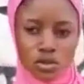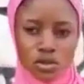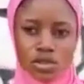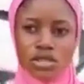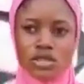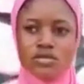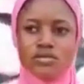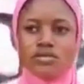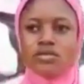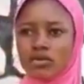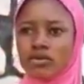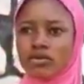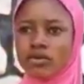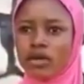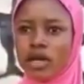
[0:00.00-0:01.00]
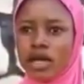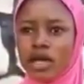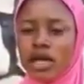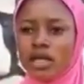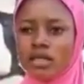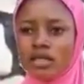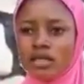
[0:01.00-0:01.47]
child
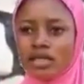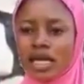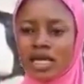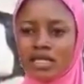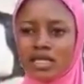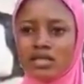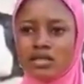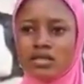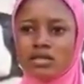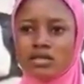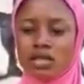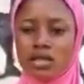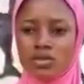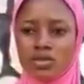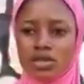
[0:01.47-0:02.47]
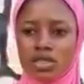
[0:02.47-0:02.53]
for rituals.